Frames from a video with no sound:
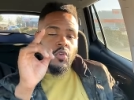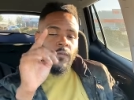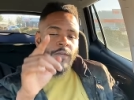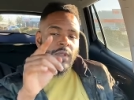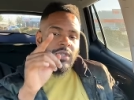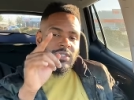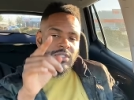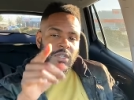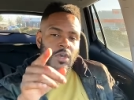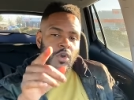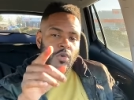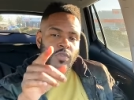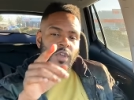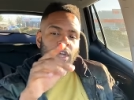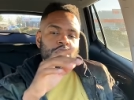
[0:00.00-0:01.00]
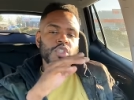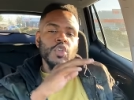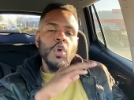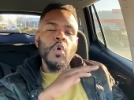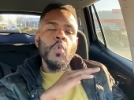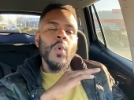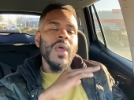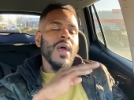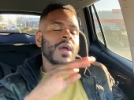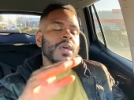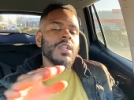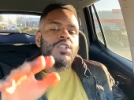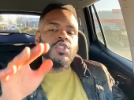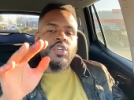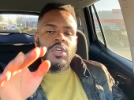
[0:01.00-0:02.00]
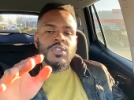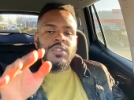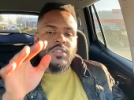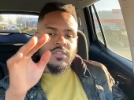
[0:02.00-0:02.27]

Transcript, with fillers: feel as though there's no way I could have judged this